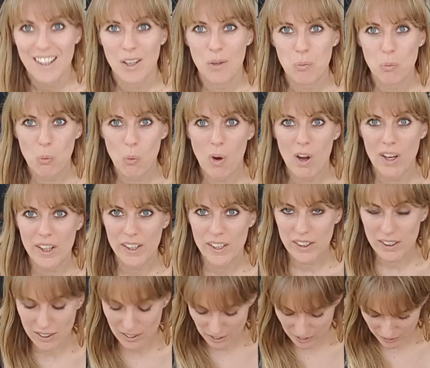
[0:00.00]
and
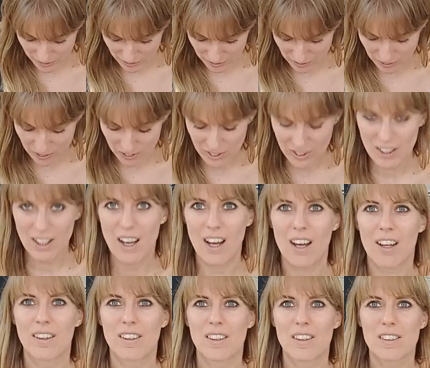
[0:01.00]
white. Like, look at
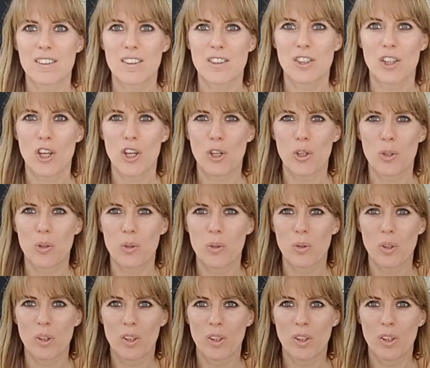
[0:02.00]
that. There's no